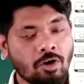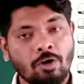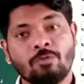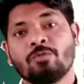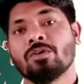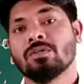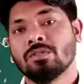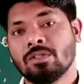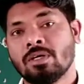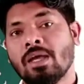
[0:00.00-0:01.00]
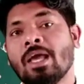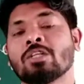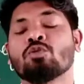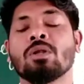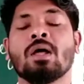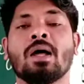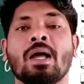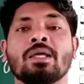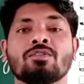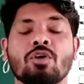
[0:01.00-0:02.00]
of the actual
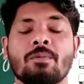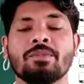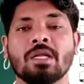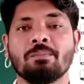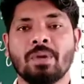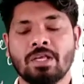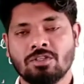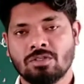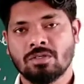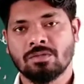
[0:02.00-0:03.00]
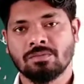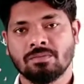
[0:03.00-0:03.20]
height of that place.